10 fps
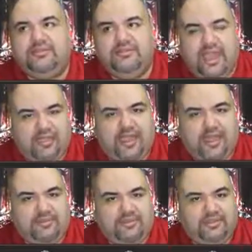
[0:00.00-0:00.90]
dire
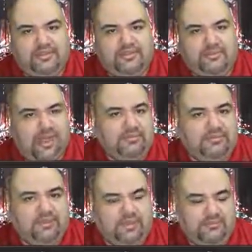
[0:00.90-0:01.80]
happens to Bob
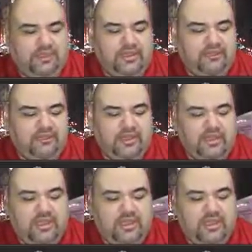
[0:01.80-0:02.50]
Stookey, because